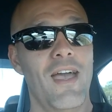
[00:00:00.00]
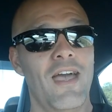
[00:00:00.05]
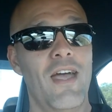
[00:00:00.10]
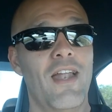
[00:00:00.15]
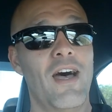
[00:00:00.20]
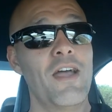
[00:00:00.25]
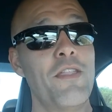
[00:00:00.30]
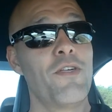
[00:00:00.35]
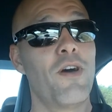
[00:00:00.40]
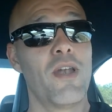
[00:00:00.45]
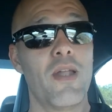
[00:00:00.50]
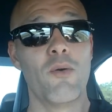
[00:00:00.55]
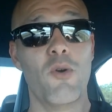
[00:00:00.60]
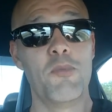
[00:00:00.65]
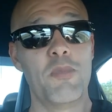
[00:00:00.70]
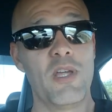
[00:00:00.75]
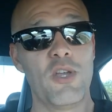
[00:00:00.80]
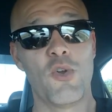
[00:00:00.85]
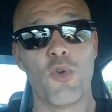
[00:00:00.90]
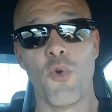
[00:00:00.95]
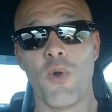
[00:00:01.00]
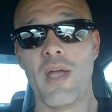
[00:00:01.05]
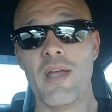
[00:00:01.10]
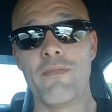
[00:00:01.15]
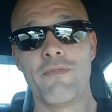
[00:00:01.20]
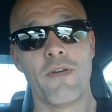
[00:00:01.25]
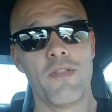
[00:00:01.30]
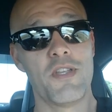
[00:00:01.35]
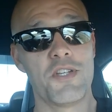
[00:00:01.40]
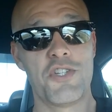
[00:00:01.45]
And I thought it would be
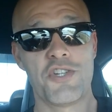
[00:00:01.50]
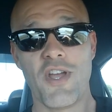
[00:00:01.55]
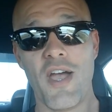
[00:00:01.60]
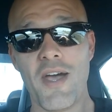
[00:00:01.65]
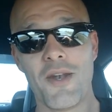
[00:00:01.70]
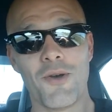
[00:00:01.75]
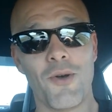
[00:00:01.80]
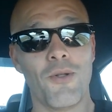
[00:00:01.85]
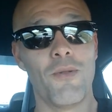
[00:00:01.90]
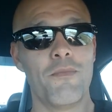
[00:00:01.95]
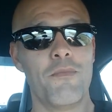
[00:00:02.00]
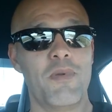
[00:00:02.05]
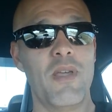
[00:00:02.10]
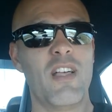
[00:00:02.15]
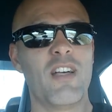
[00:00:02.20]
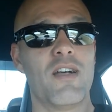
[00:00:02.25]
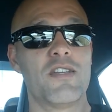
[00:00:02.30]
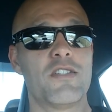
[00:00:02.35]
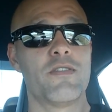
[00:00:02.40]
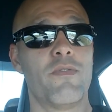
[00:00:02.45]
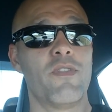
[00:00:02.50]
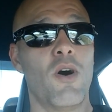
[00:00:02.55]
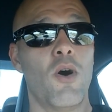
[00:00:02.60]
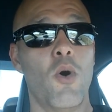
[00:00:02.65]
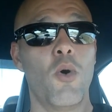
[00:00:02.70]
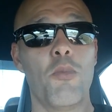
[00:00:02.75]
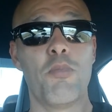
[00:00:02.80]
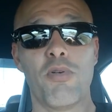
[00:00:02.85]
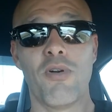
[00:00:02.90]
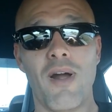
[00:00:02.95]
great for the channel because of the
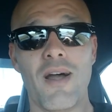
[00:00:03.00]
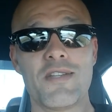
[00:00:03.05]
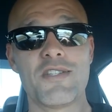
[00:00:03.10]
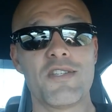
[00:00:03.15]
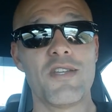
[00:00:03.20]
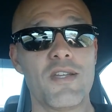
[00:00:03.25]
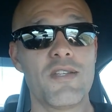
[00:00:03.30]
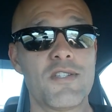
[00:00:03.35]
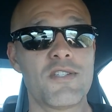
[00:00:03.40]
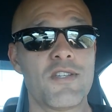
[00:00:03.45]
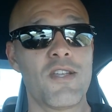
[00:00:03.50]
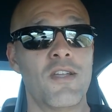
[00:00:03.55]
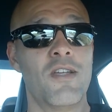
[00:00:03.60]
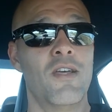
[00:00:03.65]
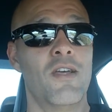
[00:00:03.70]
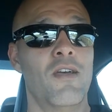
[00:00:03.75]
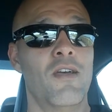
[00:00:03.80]
whole process.